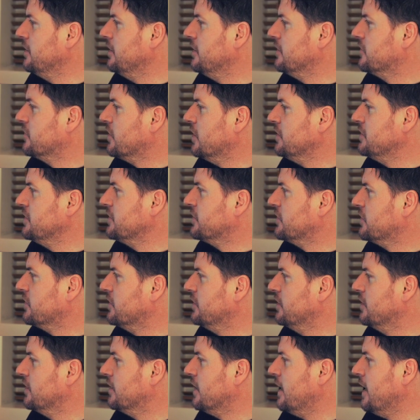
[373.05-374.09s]
It's got this
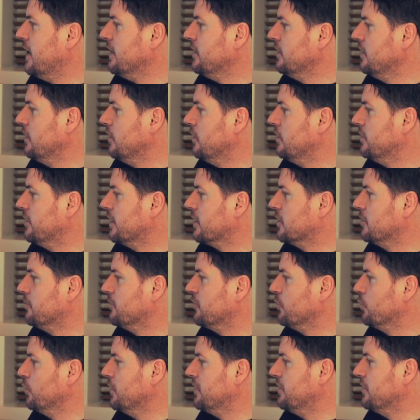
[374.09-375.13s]
handle that
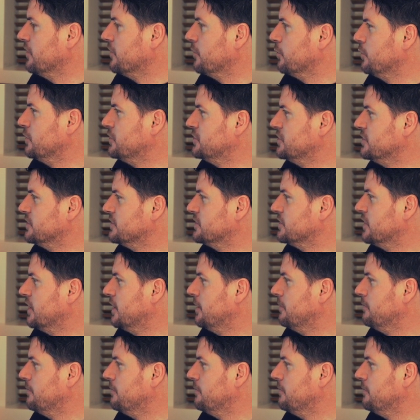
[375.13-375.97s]
comes with it, which is